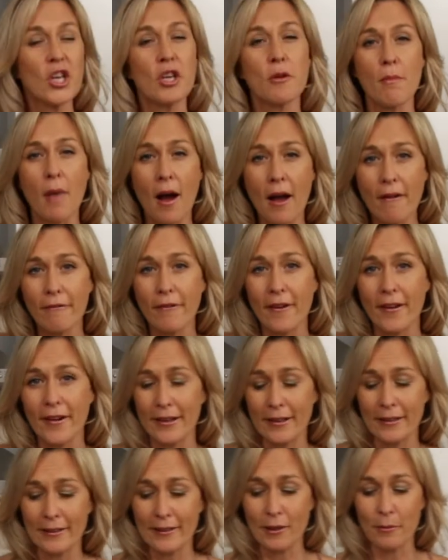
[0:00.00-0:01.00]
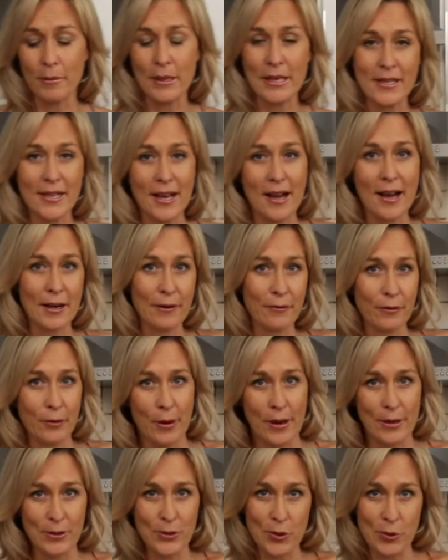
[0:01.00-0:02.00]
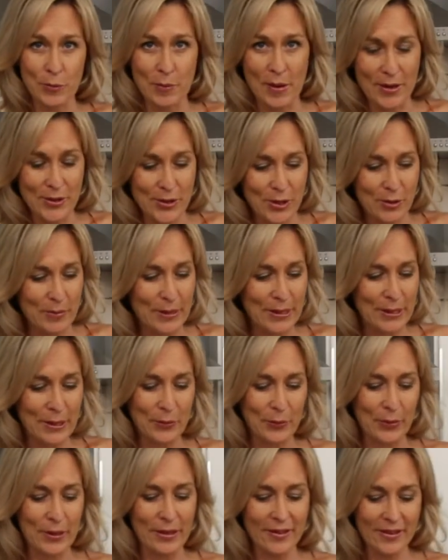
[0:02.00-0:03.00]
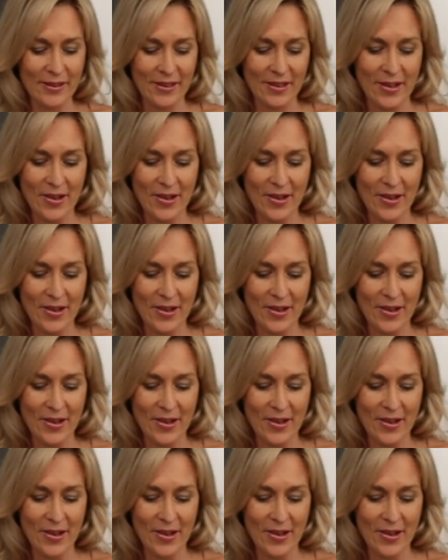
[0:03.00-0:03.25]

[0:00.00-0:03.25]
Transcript: you might find it a little bit tart if you add too much to begin with.